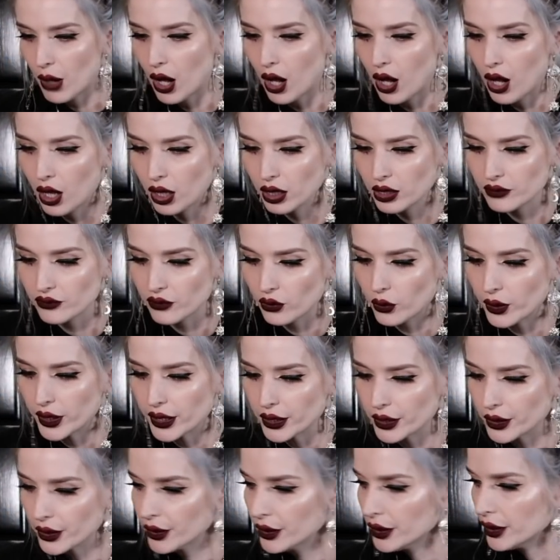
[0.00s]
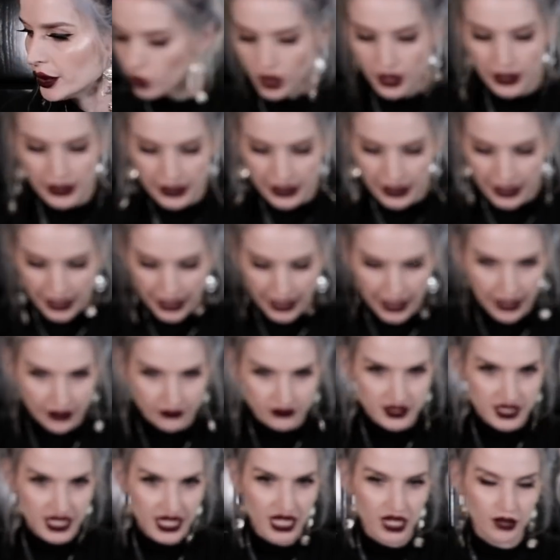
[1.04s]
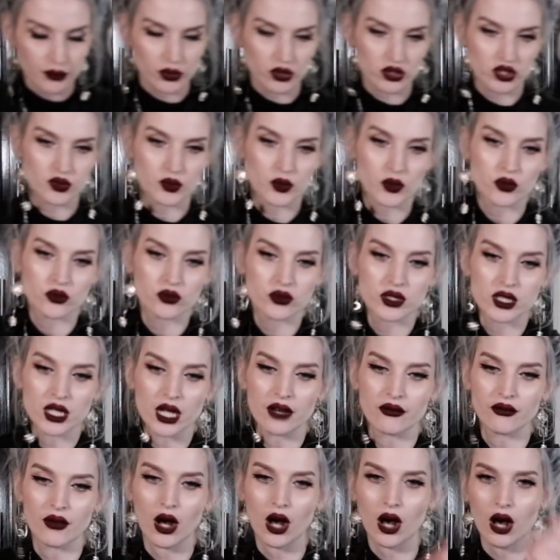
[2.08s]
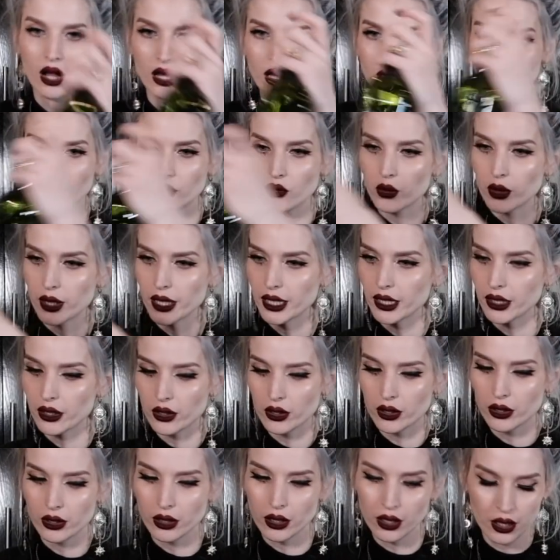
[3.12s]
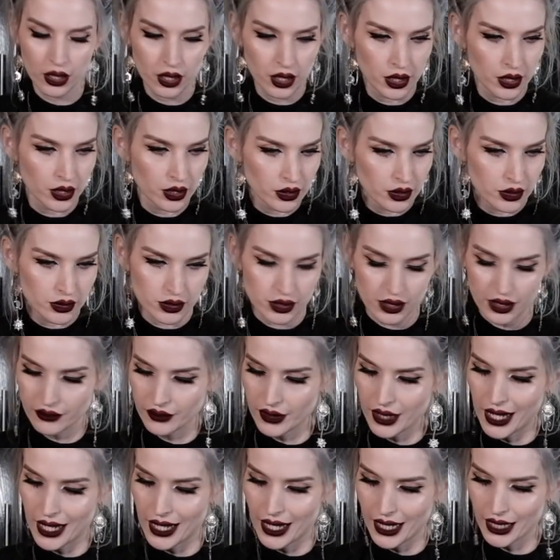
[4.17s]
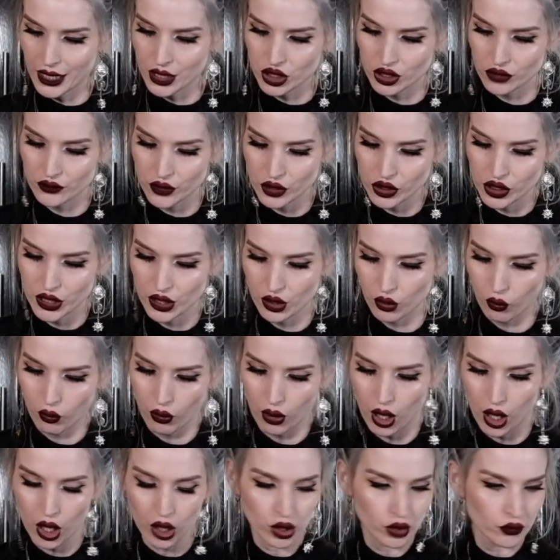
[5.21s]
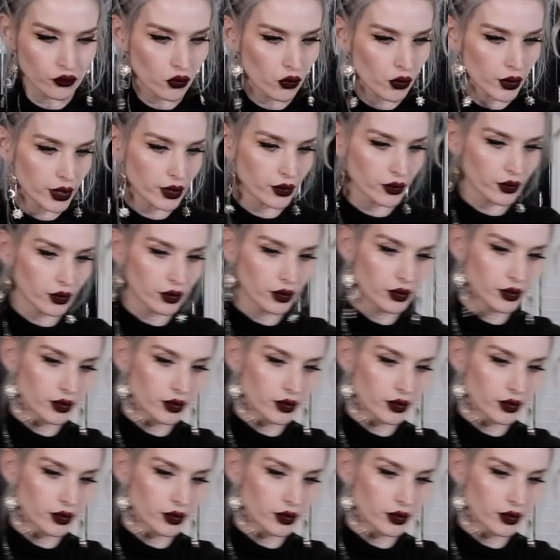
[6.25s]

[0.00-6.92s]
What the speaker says: olive oil, 1.5 tablespoons of olive oil. So I've got extra virgin olive oil